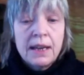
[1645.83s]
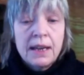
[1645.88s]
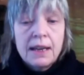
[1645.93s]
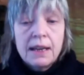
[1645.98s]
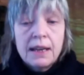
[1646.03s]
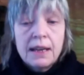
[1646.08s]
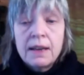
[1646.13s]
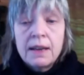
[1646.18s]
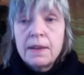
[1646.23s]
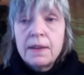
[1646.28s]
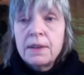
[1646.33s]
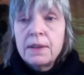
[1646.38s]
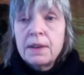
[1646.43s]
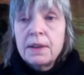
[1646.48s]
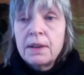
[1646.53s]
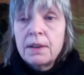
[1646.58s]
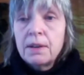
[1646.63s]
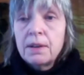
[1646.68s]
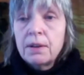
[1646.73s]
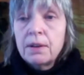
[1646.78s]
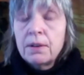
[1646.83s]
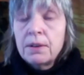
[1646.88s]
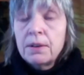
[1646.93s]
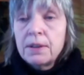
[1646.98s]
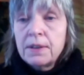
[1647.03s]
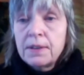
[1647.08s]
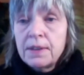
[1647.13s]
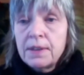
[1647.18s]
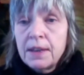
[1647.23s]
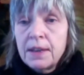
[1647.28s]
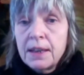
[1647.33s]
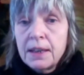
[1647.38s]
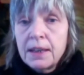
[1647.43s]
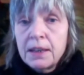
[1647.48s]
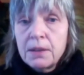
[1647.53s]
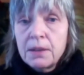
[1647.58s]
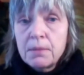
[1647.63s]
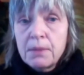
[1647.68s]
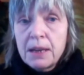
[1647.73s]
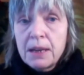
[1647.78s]
The only thing
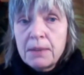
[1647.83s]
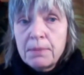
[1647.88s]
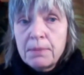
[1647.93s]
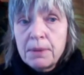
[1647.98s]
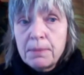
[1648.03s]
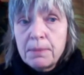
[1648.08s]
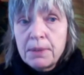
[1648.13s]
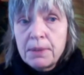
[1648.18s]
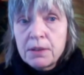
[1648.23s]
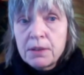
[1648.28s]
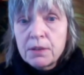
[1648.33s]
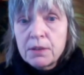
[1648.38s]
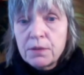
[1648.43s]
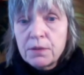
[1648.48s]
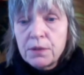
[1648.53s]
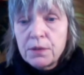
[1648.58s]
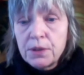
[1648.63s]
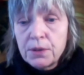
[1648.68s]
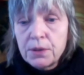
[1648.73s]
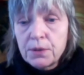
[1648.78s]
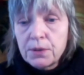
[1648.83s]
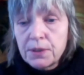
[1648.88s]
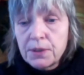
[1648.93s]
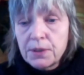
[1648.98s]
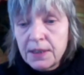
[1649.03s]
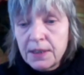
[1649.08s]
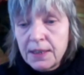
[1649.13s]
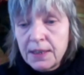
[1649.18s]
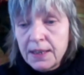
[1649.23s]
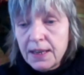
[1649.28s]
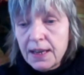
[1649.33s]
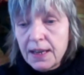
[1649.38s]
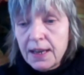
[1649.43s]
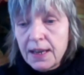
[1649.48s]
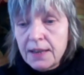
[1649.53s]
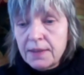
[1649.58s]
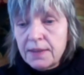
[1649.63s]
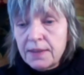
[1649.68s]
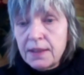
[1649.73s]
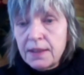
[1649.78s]
you might be a bit confused here, I
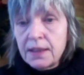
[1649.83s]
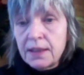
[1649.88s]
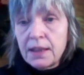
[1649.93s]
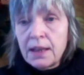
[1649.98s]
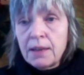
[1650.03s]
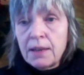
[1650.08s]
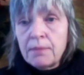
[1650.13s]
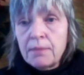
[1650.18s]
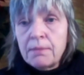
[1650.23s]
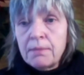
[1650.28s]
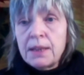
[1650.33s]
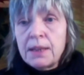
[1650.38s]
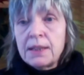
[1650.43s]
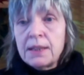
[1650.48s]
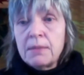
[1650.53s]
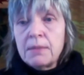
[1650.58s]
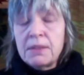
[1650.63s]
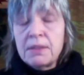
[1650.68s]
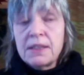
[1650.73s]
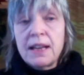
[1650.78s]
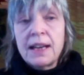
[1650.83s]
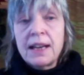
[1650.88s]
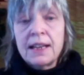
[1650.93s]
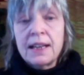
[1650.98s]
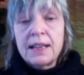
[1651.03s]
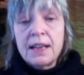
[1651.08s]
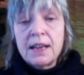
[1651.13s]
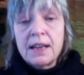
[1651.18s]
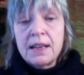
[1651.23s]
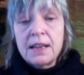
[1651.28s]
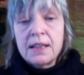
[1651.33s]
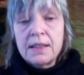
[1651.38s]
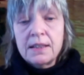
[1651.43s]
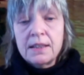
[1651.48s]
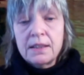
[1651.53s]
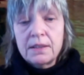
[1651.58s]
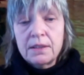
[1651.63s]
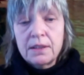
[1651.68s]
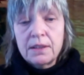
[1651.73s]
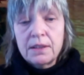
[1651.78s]
think my name is Heidi
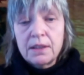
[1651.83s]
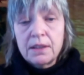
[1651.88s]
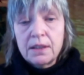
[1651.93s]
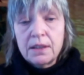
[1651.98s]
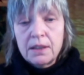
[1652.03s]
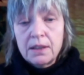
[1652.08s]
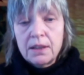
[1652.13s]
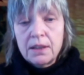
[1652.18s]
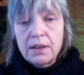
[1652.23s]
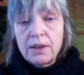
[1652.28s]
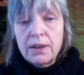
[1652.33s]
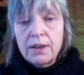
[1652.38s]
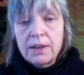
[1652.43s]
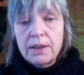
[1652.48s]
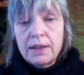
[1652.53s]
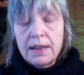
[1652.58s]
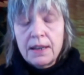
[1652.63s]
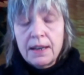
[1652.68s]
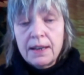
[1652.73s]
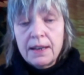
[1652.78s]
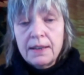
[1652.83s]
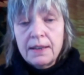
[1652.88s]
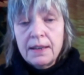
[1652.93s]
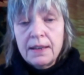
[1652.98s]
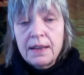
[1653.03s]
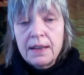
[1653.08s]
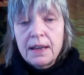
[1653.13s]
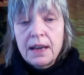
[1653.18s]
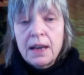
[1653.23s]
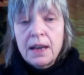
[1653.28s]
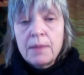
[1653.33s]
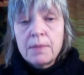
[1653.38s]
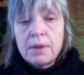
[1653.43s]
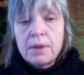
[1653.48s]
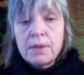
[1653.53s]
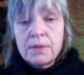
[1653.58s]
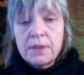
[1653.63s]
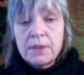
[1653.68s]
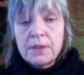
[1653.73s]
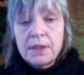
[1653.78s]
Hornlein. I'm
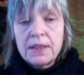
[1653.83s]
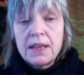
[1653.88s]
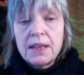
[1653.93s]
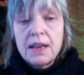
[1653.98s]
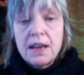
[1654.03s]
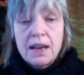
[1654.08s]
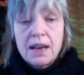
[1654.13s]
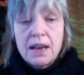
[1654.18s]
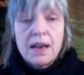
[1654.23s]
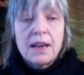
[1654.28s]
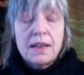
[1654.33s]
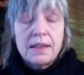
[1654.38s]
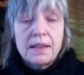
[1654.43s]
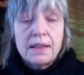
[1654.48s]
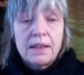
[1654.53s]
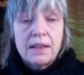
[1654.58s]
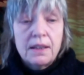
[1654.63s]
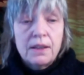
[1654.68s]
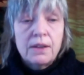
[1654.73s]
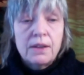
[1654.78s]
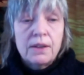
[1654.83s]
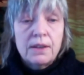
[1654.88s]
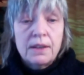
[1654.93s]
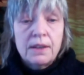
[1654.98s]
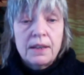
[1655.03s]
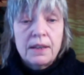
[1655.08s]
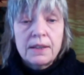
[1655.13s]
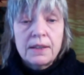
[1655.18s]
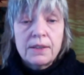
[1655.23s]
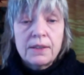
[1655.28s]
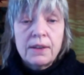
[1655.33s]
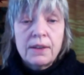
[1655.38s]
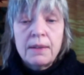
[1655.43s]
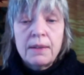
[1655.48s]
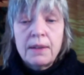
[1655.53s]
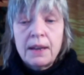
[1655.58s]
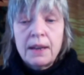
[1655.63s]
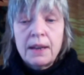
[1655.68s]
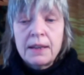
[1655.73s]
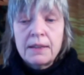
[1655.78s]
often Heidi Hornlein. So
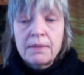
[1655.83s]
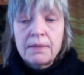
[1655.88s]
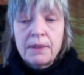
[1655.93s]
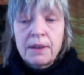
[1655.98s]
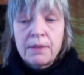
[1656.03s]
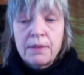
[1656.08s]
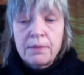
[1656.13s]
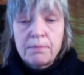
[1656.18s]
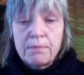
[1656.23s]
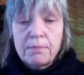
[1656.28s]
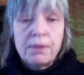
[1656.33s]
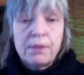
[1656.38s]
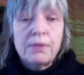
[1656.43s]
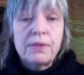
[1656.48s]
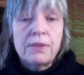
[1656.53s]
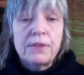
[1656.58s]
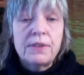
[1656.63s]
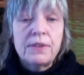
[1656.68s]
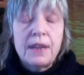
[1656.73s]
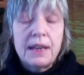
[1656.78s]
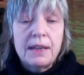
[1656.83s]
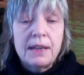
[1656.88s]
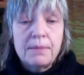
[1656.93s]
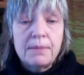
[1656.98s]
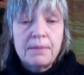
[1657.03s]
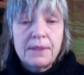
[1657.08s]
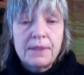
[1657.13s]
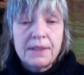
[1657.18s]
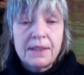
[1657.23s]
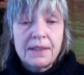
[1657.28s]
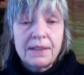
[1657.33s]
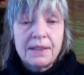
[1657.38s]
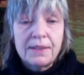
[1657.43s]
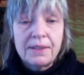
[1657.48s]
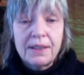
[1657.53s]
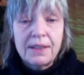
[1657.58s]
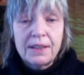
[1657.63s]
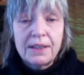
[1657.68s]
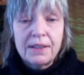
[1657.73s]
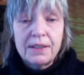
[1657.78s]
I have both names, and you
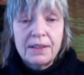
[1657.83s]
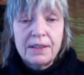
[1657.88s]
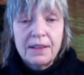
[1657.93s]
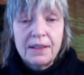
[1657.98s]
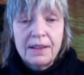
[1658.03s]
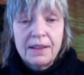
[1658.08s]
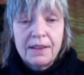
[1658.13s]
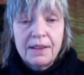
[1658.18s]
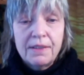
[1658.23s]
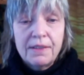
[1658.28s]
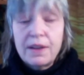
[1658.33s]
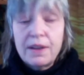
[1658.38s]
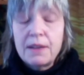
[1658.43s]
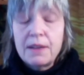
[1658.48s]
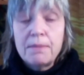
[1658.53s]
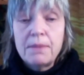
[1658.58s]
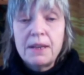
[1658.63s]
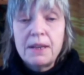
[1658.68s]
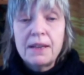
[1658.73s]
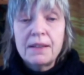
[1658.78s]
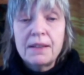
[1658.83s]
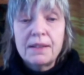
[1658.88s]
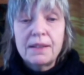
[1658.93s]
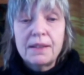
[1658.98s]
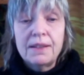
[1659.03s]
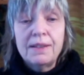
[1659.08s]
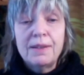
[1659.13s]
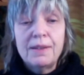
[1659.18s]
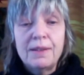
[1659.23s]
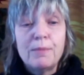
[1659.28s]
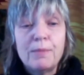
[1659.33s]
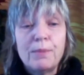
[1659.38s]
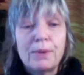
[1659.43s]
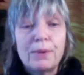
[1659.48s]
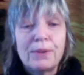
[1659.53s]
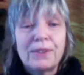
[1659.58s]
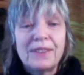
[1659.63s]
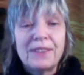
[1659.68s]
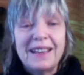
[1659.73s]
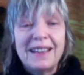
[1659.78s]
can find me under
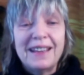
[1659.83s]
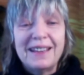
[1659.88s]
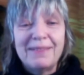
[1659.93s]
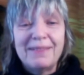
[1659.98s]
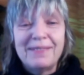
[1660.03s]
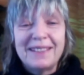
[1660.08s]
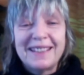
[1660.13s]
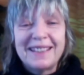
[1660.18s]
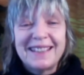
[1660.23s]
both names.